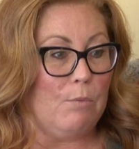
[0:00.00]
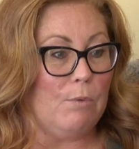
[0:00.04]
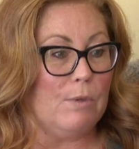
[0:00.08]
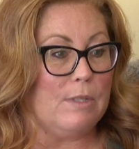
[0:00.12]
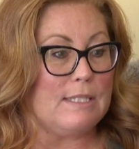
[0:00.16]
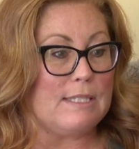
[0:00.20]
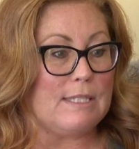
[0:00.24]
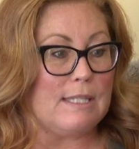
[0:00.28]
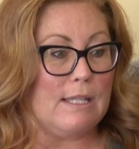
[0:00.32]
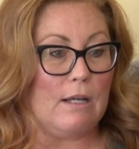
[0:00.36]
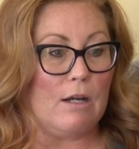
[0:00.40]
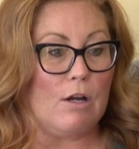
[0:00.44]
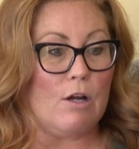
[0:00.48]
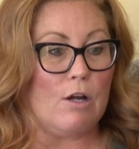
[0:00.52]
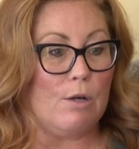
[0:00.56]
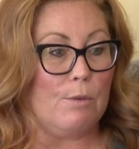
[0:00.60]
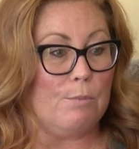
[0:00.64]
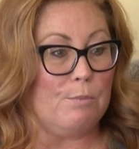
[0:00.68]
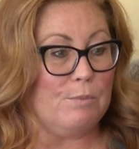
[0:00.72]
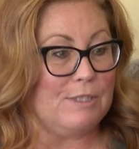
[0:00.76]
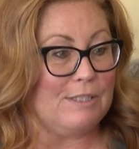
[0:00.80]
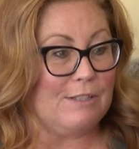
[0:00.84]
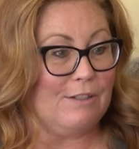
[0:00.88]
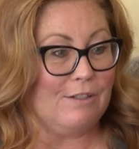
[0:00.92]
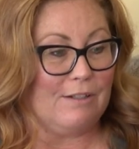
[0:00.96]
was, that
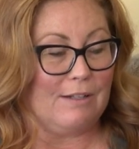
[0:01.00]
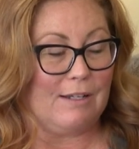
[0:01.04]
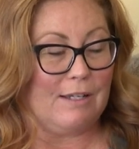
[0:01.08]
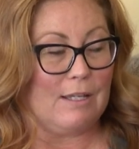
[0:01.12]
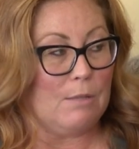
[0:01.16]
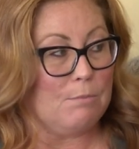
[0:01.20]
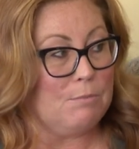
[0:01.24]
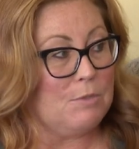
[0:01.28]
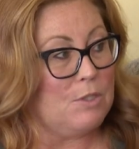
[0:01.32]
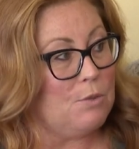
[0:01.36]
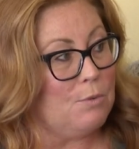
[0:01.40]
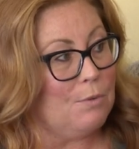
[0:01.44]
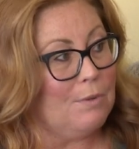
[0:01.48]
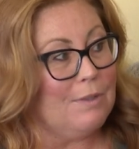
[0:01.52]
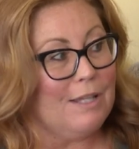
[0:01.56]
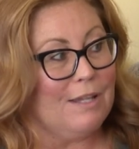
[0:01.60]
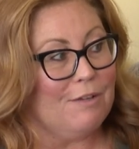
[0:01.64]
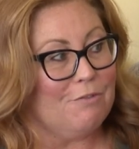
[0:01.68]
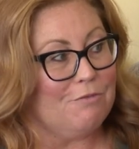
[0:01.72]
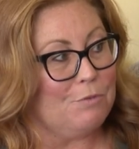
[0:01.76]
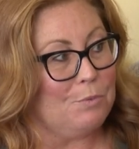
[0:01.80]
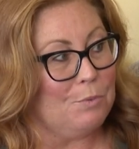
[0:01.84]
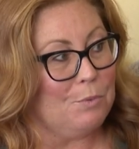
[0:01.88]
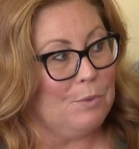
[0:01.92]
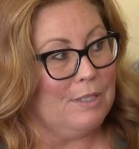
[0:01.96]
harm was going to come to a
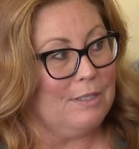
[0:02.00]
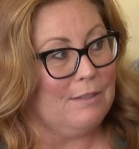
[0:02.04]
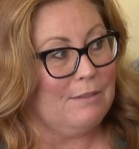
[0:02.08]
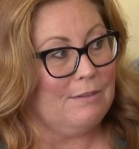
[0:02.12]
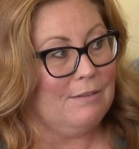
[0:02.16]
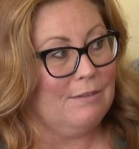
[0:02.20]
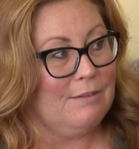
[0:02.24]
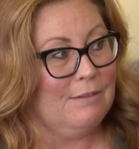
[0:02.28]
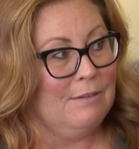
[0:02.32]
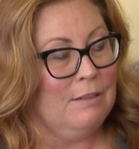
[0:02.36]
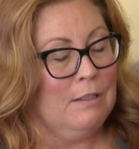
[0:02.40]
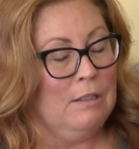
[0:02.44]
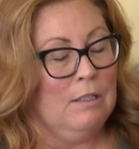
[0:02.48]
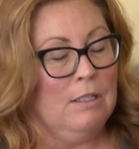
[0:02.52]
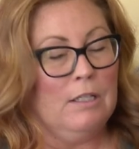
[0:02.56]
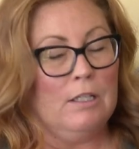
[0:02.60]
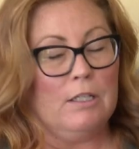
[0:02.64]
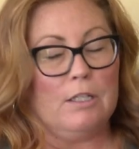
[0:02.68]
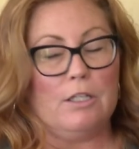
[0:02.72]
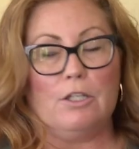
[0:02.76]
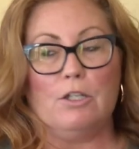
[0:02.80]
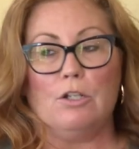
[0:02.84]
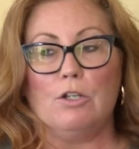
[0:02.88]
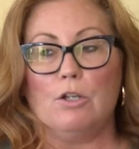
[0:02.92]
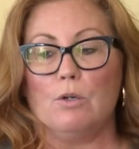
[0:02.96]
loved one. Yeah.
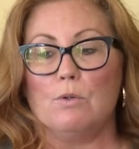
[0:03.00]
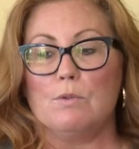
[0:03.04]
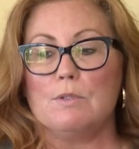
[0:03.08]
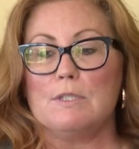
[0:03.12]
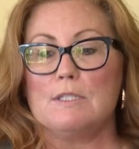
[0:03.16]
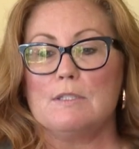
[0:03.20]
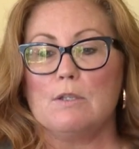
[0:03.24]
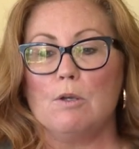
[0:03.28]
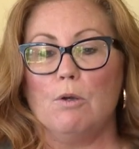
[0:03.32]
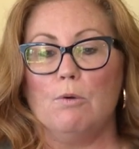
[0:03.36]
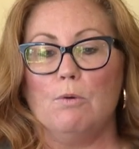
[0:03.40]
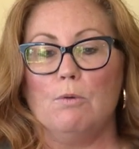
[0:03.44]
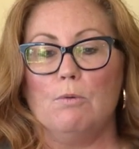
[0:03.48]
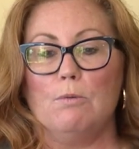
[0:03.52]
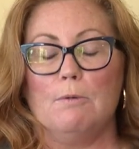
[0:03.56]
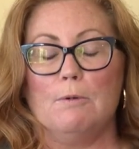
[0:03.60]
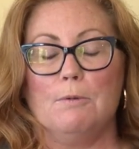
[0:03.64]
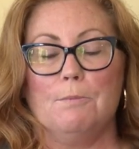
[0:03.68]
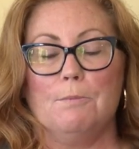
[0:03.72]
You know, so